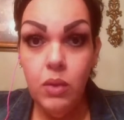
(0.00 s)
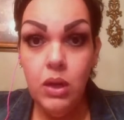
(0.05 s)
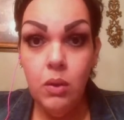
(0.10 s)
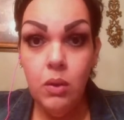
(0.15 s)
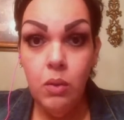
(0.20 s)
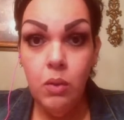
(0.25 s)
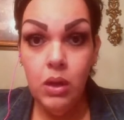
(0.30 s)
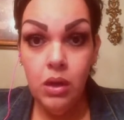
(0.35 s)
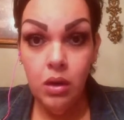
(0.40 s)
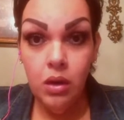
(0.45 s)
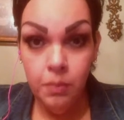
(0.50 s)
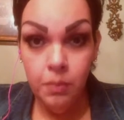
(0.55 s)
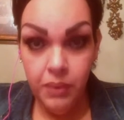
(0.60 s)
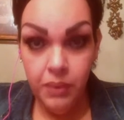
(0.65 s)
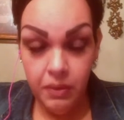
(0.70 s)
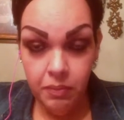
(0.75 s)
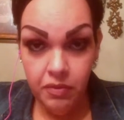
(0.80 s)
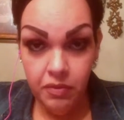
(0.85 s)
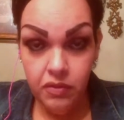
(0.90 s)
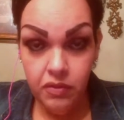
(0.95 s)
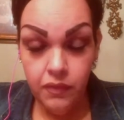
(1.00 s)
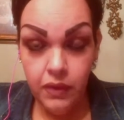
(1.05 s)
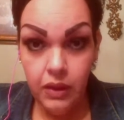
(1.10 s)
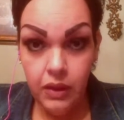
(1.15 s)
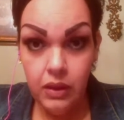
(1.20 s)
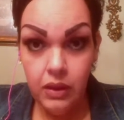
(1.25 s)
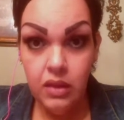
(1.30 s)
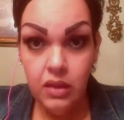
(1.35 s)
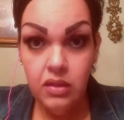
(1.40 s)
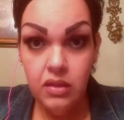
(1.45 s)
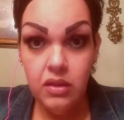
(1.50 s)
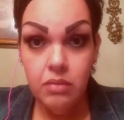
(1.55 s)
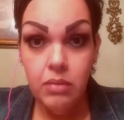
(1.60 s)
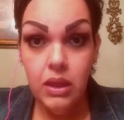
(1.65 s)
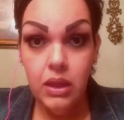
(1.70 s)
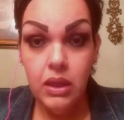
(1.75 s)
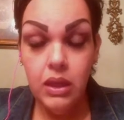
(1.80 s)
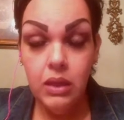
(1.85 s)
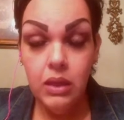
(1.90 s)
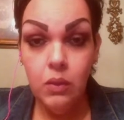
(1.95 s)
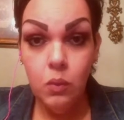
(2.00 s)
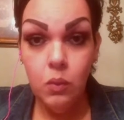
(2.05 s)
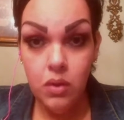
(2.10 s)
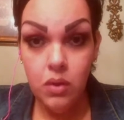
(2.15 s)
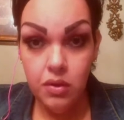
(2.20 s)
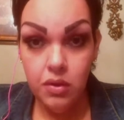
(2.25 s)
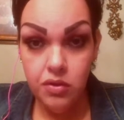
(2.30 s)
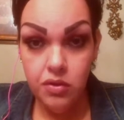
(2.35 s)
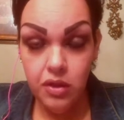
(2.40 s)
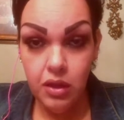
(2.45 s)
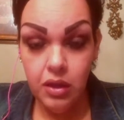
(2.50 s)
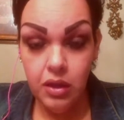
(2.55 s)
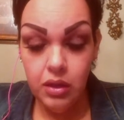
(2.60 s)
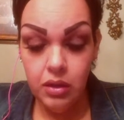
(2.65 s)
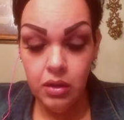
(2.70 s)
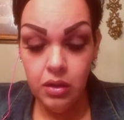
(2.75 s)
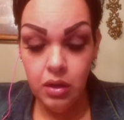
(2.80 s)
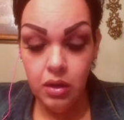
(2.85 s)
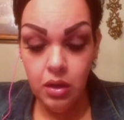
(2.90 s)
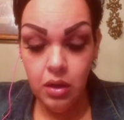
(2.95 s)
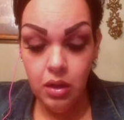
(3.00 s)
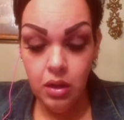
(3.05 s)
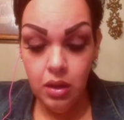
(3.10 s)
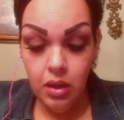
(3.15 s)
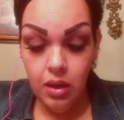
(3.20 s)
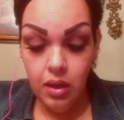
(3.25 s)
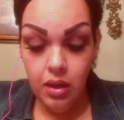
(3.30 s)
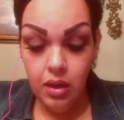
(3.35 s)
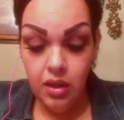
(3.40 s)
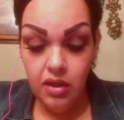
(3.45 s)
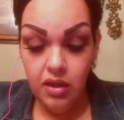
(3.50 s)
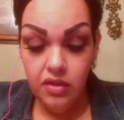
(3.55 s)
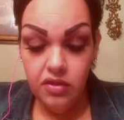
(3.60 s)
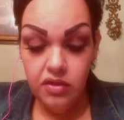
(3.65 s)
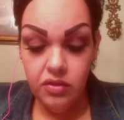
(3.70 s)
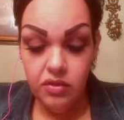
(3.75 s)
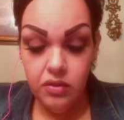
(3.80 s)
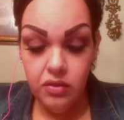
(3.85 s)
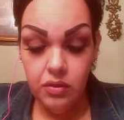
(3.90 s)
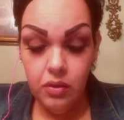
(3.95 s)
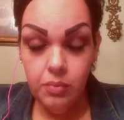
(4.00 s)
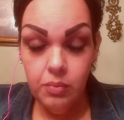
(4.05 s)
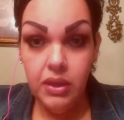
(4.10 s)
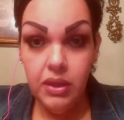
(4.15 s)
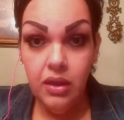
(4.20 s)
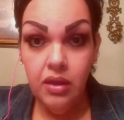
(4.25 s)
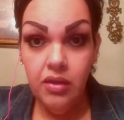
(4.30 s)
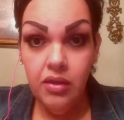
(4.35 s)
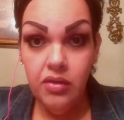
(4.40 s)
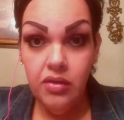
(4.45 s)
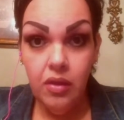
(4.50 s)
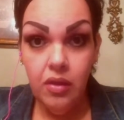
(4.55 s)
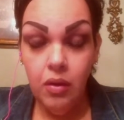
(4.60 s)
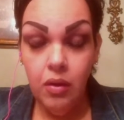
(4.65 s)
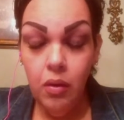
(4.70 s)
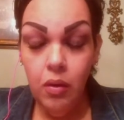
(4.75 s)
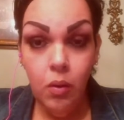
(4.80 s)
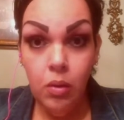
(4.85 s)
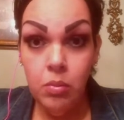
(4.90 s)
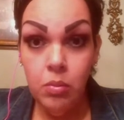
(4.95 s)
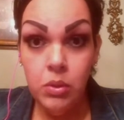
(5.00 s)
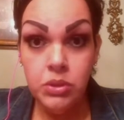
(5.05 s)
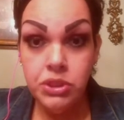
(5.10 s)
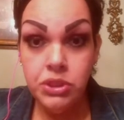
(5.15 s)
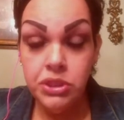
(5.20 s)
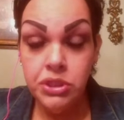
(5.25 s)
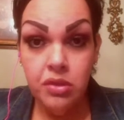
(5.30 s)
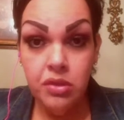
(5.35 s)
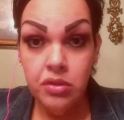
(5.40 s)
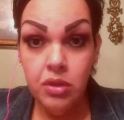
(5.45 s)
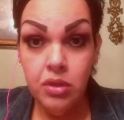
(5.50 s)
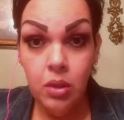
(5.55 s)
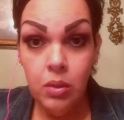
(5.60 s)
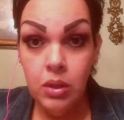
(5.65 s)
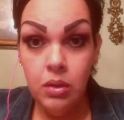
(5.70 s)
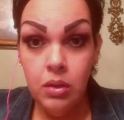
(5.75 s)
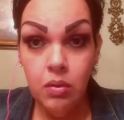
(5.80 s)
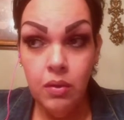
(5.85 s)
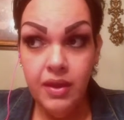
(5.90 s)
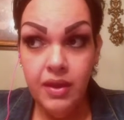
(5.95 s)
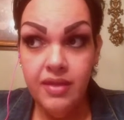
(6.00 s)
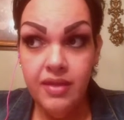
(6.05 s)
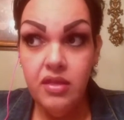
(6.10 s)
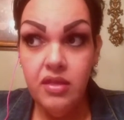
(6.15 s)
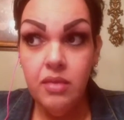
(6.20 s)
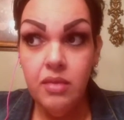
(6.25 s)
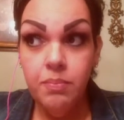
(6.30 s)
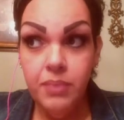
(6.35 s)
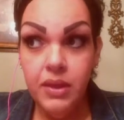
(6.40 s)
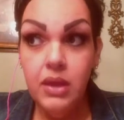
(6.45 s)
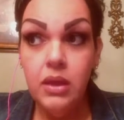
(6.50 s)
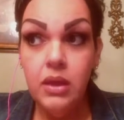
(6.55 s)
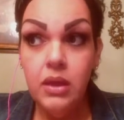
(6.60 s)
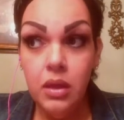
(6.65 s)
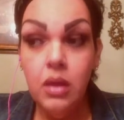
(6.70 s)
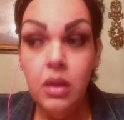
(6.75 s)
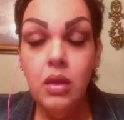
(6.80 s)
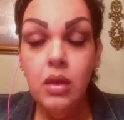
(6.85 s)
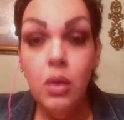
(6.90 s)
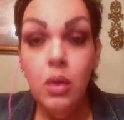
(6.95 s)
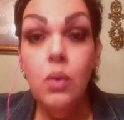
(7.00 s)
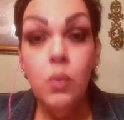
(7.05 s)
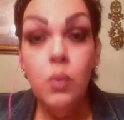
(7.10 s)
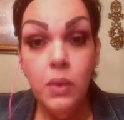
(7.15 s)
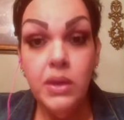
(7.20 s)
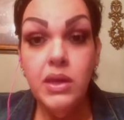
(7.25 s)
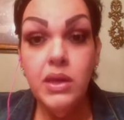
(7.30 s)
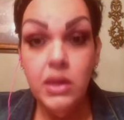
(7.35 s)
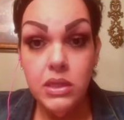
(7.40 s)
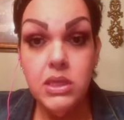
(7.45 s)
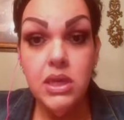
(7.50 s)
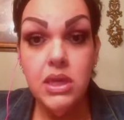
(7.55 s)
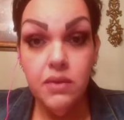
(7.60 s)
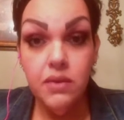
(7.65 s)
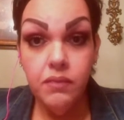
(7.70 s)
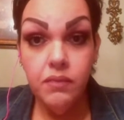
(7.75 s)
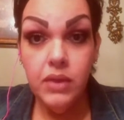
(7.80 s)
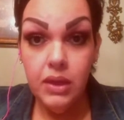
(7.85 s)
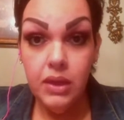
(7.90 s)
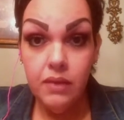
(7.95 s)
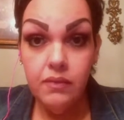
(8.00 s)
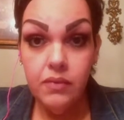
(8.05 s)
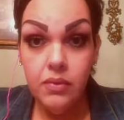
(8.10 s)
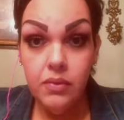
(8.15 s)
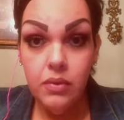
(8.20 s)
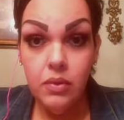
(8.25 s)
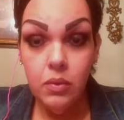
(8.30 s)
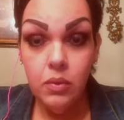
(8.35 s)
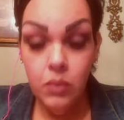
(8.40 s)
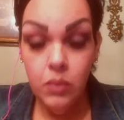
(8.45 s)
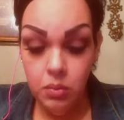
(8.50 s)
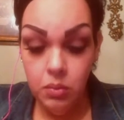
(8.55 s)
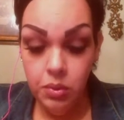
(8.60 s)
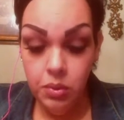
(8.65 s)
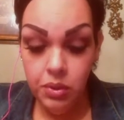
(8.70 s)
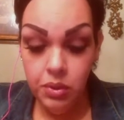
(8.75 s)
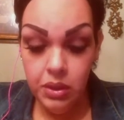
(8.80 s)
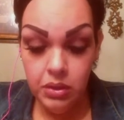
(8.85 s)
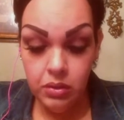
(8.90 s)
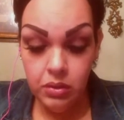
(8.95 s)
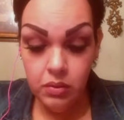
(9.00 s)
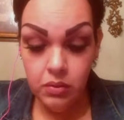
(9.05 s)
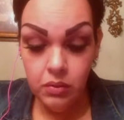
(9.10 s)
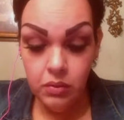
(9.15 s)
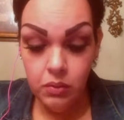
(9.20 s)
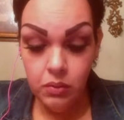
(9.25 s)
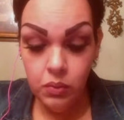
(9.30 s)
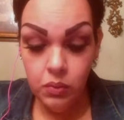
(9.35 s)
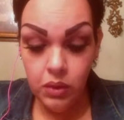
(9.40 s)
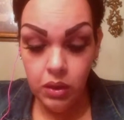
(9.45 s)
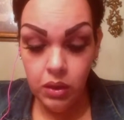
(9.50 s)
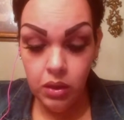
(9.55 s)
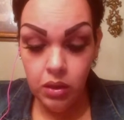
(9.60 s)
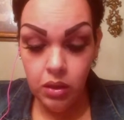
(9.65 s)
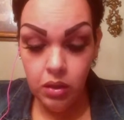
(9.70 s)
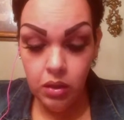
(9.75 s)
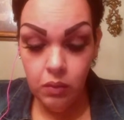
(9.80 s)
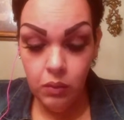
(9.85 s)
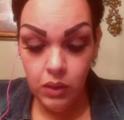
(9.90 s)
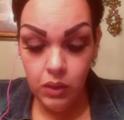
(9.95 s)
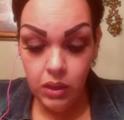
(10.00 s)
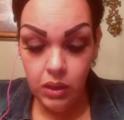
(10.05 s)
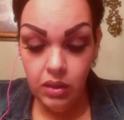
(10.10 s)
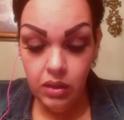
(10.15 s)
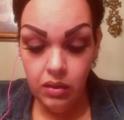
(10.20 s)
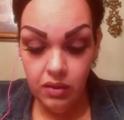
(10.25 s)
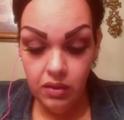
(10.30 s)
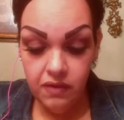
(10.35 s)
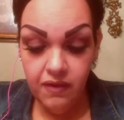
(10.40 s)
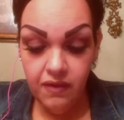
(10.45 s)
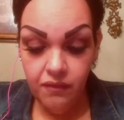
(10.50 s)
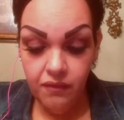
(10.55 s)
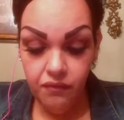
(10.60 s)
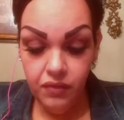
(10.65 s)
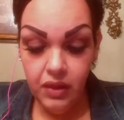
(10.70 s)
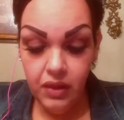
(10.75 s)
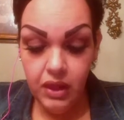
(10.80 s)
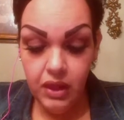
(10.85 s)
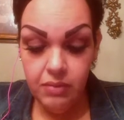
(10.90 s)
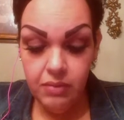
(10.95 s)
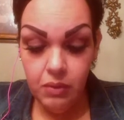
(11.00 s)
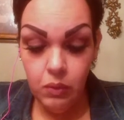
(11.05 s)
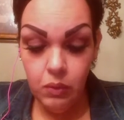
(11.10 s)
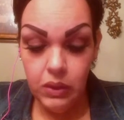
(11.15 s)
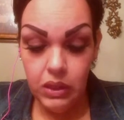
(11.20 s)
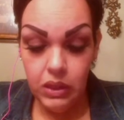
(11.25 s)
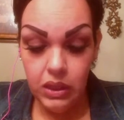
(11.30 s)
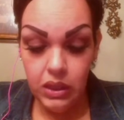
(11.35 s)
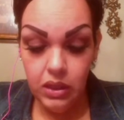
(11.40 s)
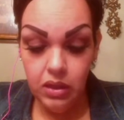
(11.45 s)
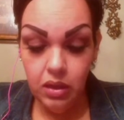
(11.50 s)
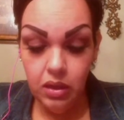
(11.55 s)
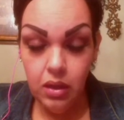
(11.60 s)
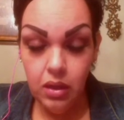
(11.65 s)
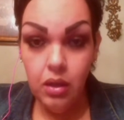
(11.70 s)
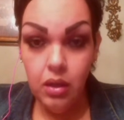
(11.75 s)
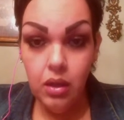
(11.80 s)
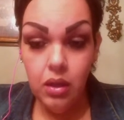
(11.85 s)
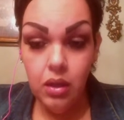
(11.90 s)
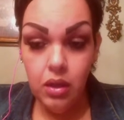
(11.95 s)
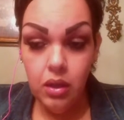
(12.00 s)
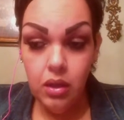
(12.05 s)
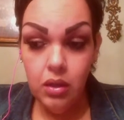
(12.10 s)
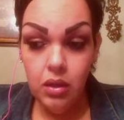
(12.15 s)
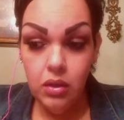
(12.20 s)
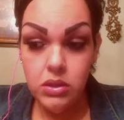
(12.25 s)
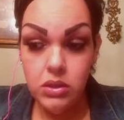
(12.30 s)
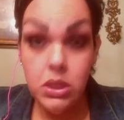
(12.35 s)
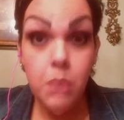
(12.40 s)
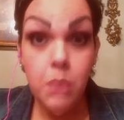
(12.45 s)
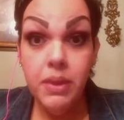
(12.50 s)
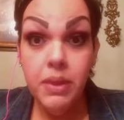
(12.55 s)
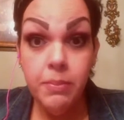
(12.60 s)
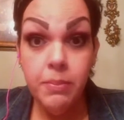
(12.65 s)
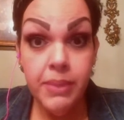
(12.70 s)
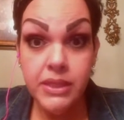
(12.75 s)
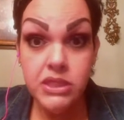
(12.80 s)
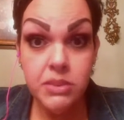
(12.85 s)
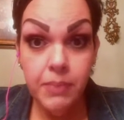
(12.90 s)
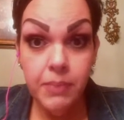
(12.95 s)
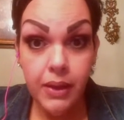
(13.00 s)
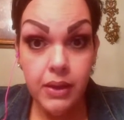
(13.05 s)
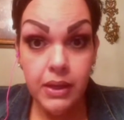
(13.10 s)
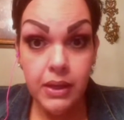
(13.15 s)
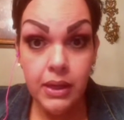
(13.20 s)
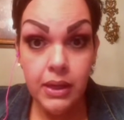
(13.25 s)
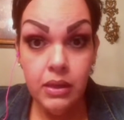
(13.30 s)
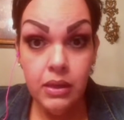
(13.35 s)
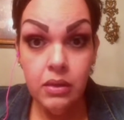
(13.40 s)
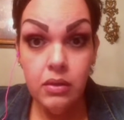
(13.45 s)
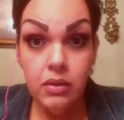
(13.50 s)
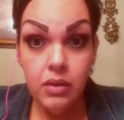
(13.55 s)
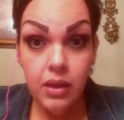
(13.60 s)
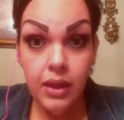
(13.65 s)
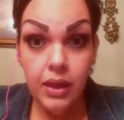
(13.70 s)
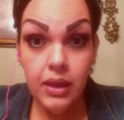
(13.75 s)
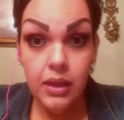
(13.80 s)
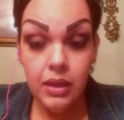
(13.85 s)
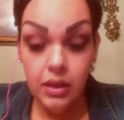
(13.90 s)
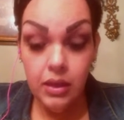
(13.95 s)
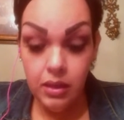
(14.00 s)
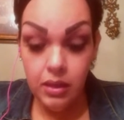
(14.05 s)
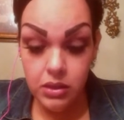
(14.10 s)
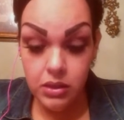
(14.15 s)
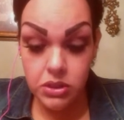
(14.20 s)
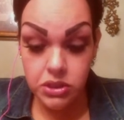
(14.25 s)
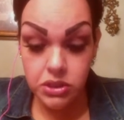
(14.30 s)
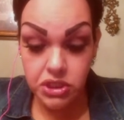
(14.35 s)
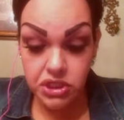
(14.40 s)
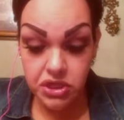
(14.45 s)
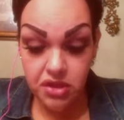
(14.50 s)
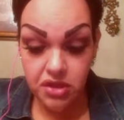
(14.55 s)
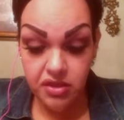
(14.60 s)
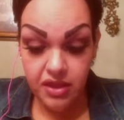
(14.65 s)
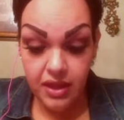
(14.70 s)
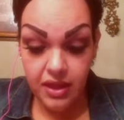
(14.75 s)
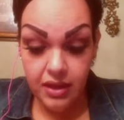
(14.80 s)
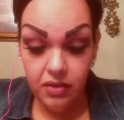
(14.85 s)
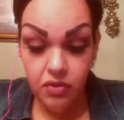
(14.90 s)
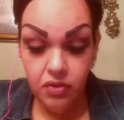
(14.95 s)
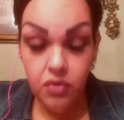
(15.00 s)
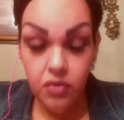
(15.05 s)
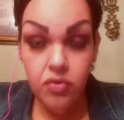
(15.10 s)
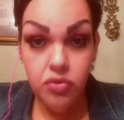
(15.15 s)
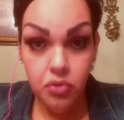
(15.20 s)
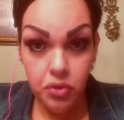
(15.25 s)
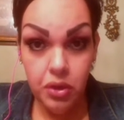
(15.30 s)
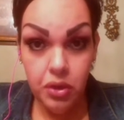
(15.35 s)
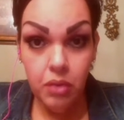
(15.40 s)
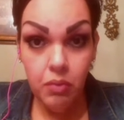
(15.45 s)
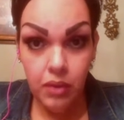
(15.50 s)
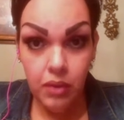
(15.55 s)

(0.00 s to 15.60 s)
we don't want to hurt people's feelings and make it worse on us, because our whole emotion is going crazy. But we need tough love. We really do. We need the tough love, and we need, don't be a bitch about it. Like Trisha said, there's certain